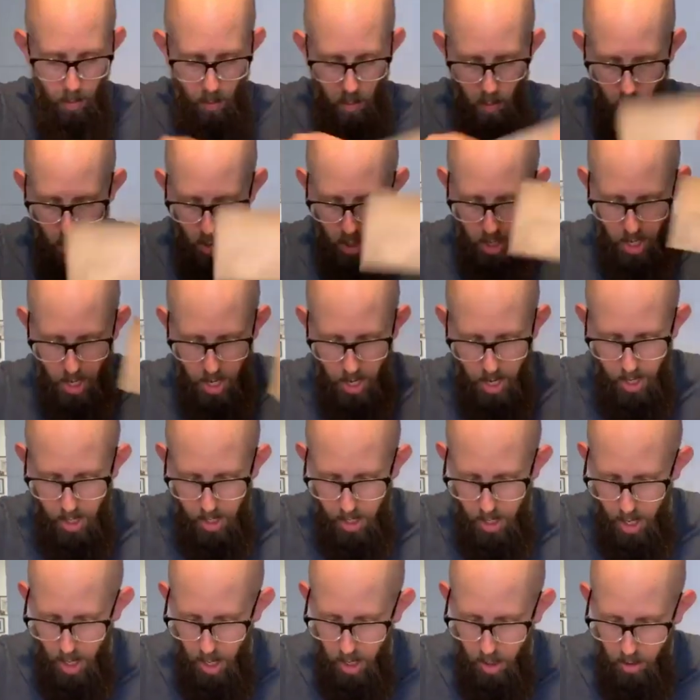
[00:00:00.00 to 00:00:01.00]
More
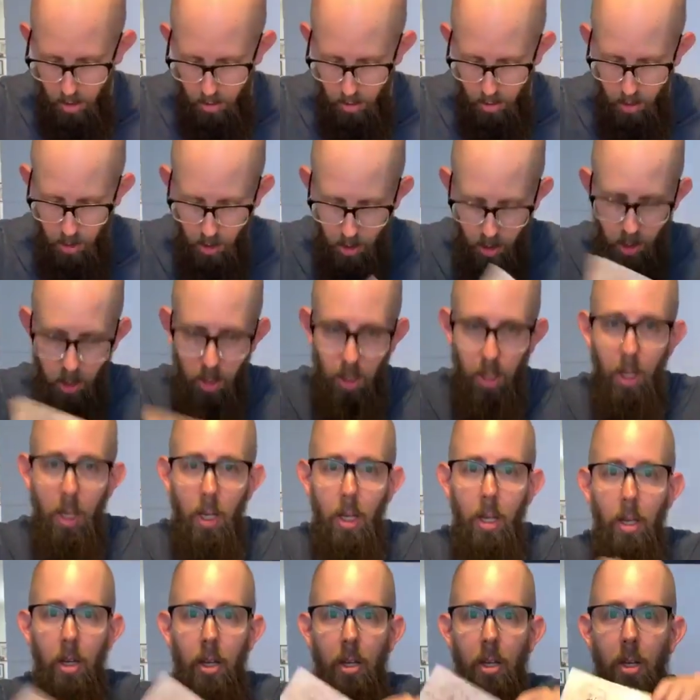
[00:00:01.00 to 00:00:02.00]
handouts,
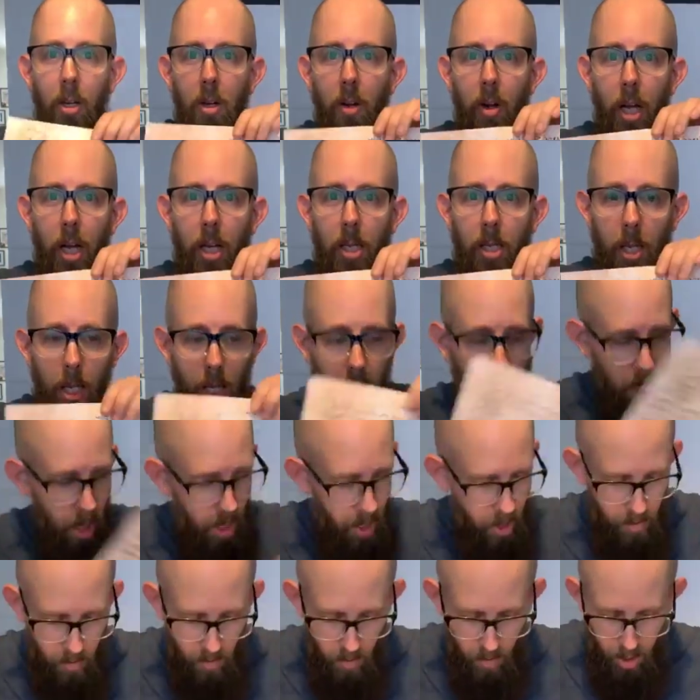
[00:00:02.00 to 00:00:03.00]
crazy
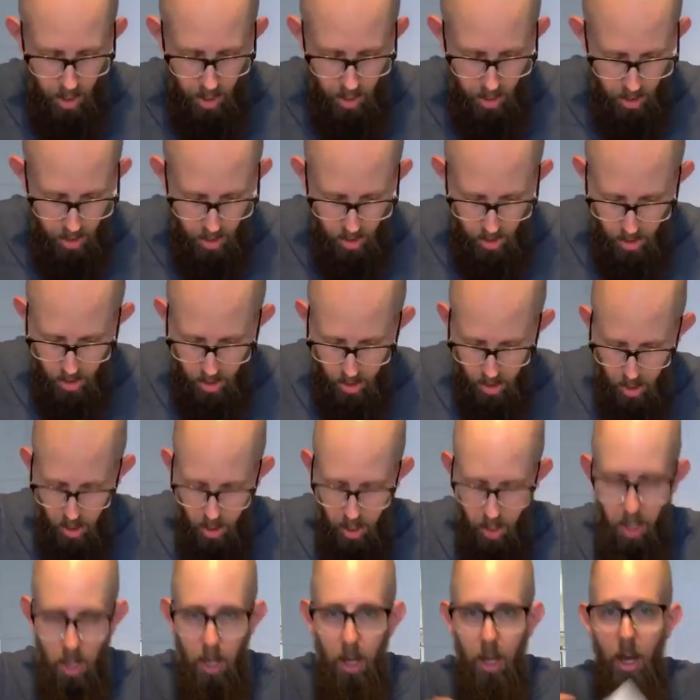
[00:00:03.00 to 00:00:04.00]
handwriting,
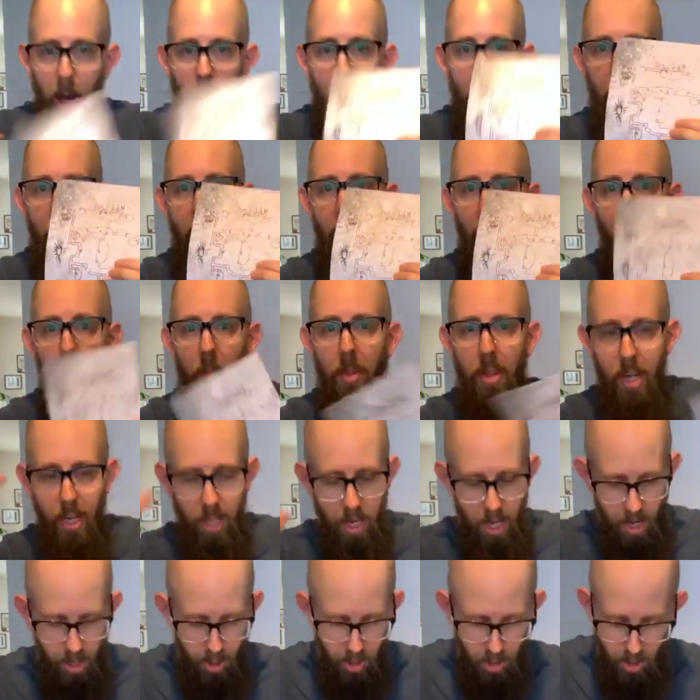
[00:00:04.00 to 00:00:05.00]
a map that I
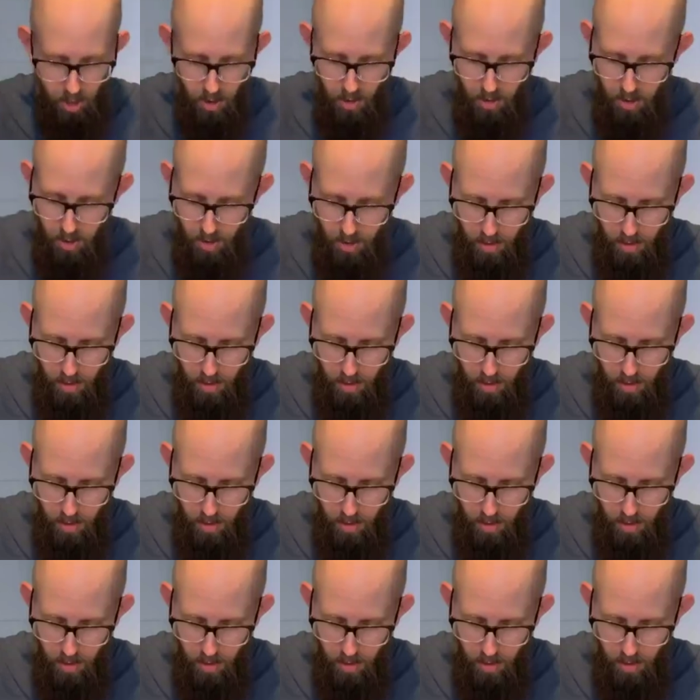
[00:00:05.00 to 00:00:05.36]
can't show